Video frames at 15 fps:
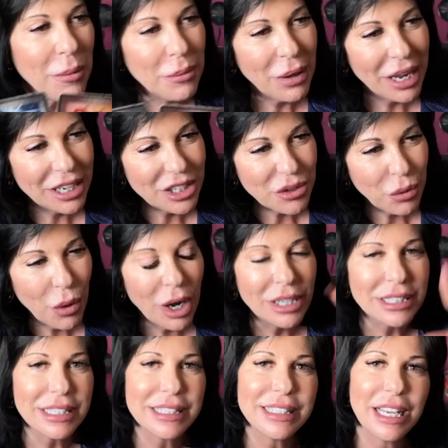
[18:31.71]
Page of
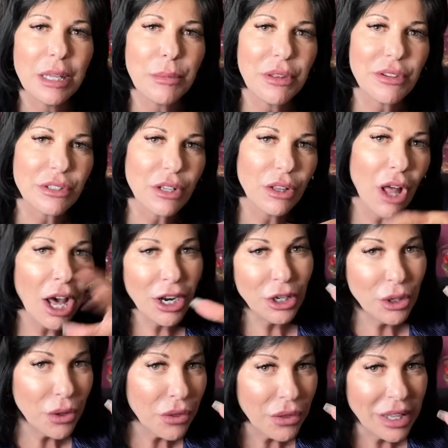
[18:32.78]
Wands is telling me there's a lot of
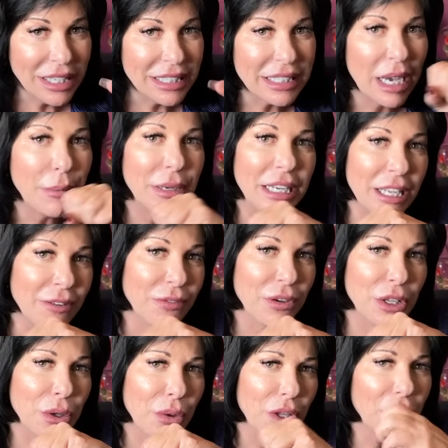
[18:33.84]
new things coming in for
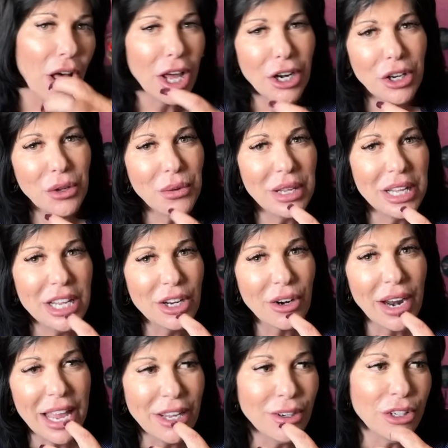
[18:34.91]
you, a lot of new
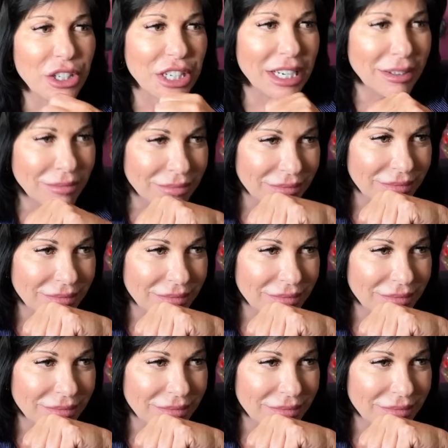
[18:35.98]
eager energy.